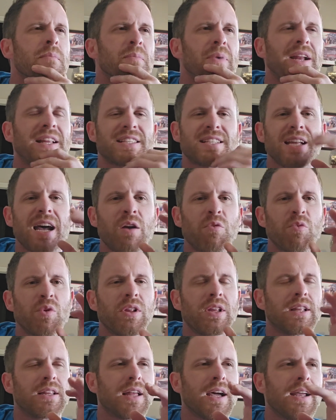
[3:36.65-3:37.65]
But it's not
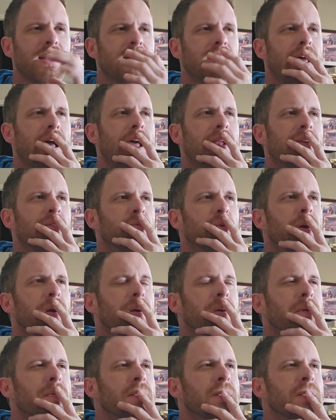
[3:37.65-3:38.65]
really like that,
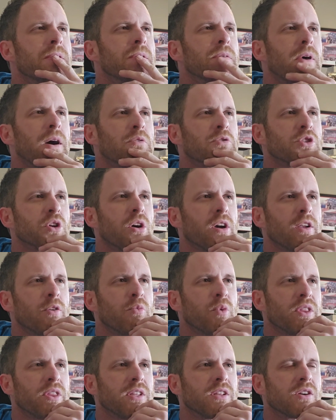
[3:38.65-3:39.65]
where I was
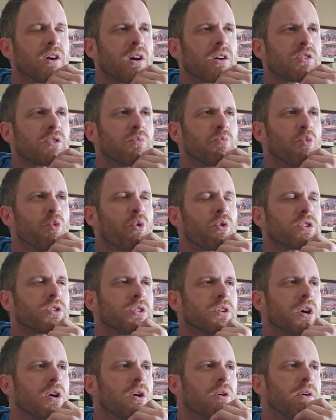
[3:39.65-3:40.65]
talking with the doctor more
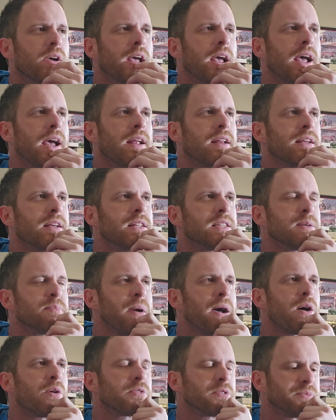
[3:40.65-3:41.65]
so, and it's
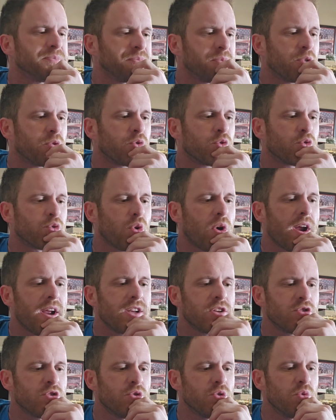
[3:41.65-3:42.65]
about
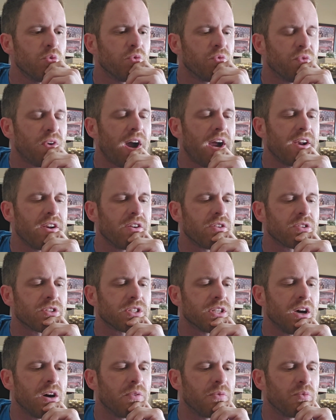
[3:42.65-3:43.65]
trying to find
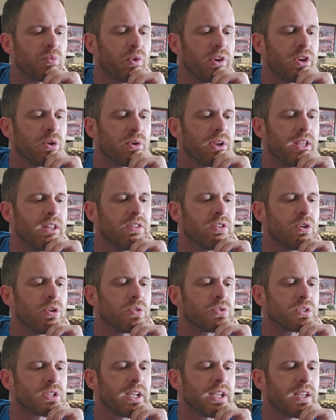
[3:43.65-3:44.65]
yourself when you're in
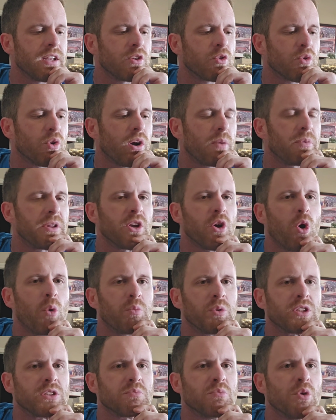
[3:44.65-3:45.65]
those, like, incredibly
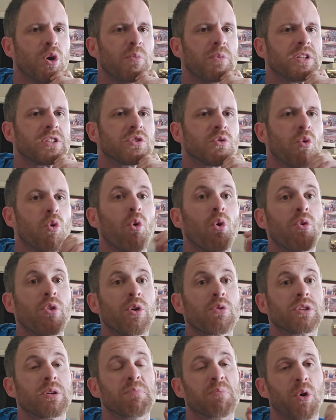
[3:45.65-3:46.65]
hopeless moments, or
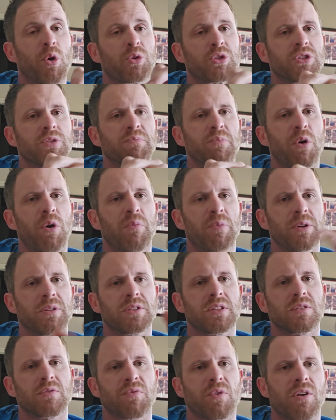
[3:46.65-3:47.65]
those impulsive
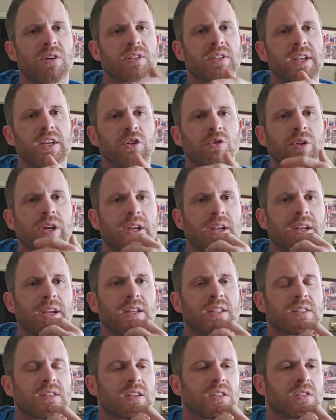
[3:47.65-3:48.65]
moments as far as like drinking
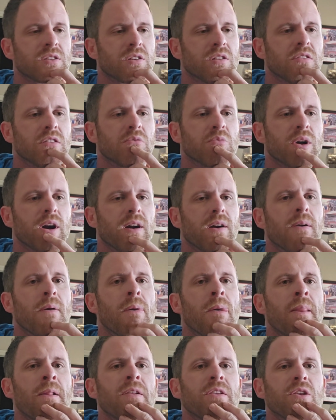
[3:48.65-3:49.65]
is concerned, where
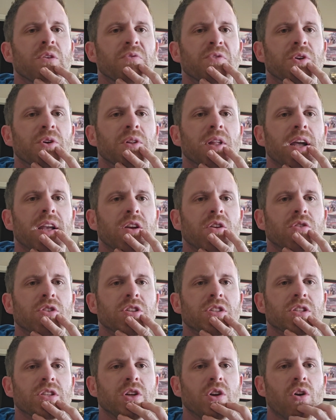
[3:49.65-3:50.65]
you feel like
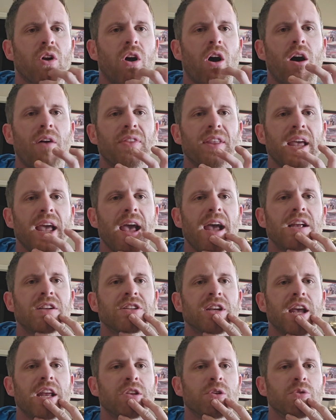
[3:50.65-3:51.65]
you're on the
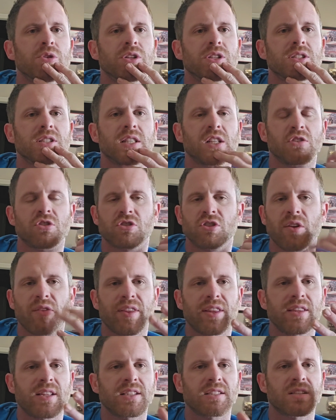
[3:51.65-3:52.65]
edge, and there's
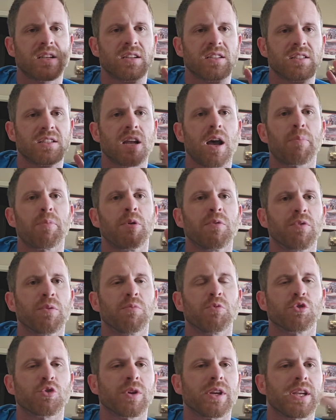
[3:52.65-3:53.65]
nothing that's going to stop you
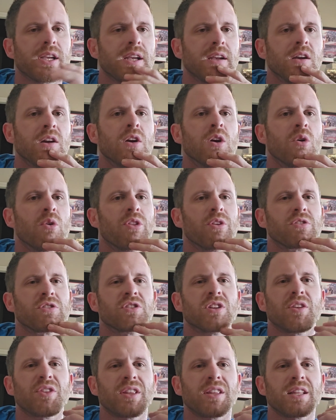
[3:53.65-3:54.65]
from drinking, or
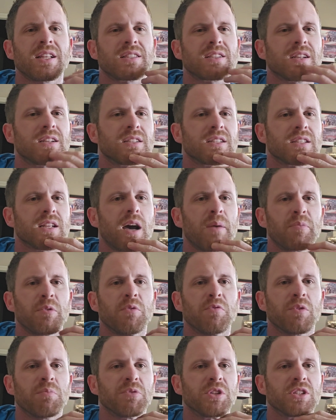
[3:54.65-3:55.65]
there's nothing that's going to stop
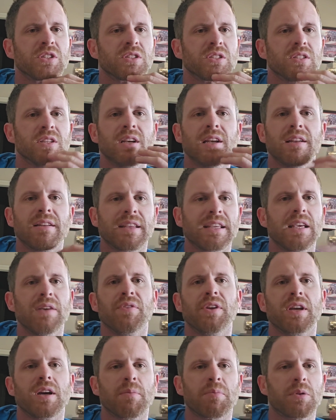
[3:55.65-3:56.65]
you from just
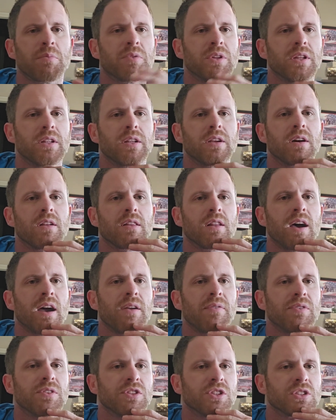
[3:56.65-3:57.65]
giving up completely on
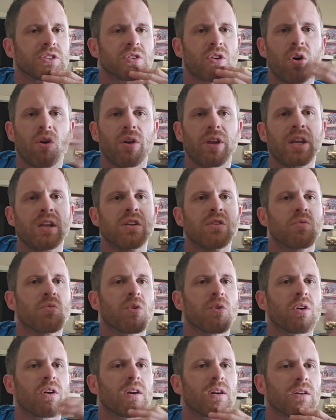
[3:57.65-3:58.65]
life and just calling into
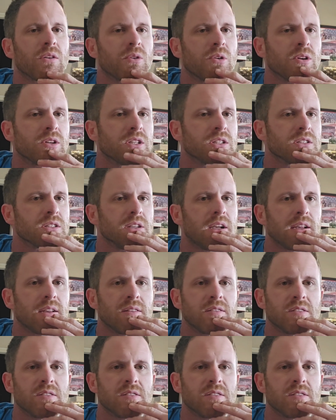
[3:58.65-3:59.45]
work, or just like